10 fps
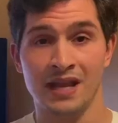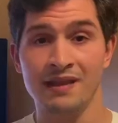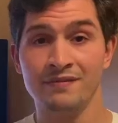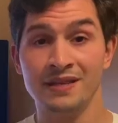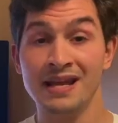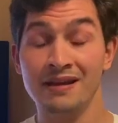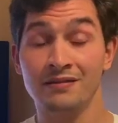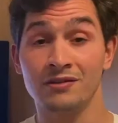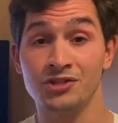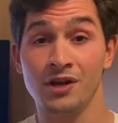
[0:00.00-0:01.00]
If the
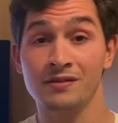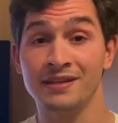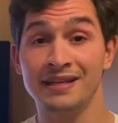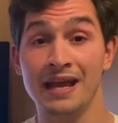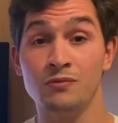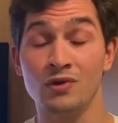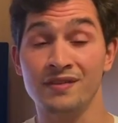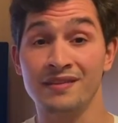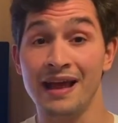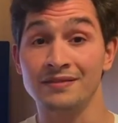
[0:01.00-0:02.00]
next Uncharted game
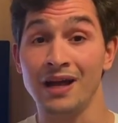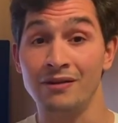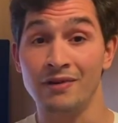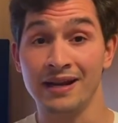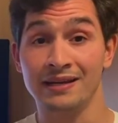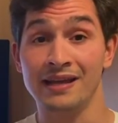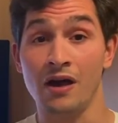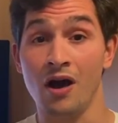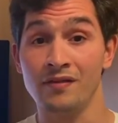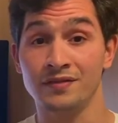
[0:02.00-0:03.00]
was set directly
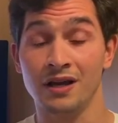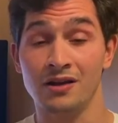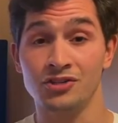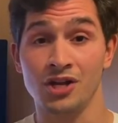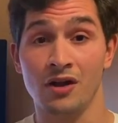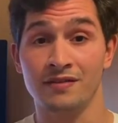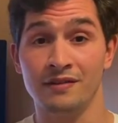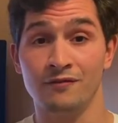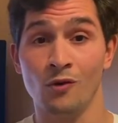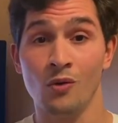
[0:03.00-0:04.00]
after
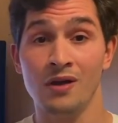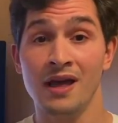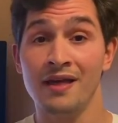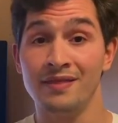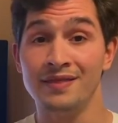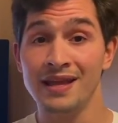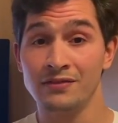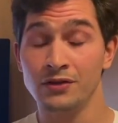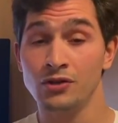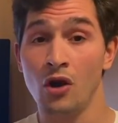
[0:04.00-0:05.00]
Uncharted 4,
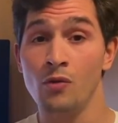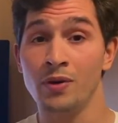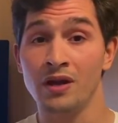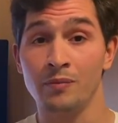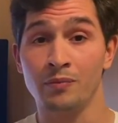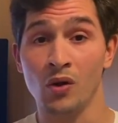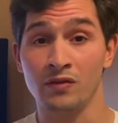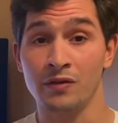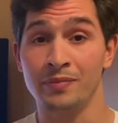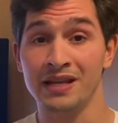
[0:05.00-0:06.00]
this could open up
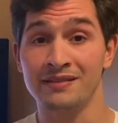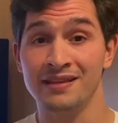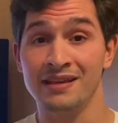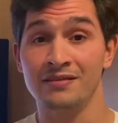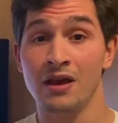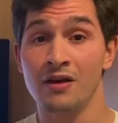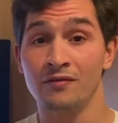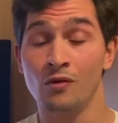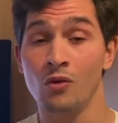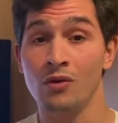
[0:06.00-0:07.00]
possibilities
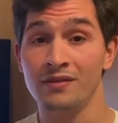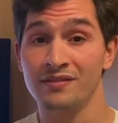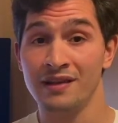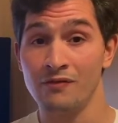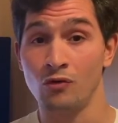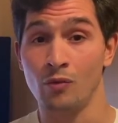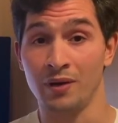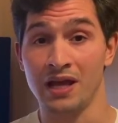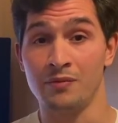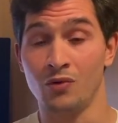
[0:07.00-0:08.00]
for several
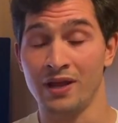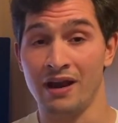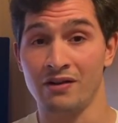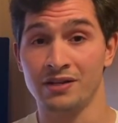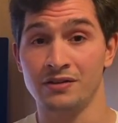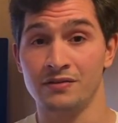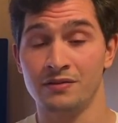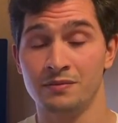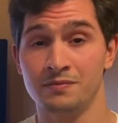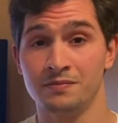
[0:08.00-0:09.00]
playable characters.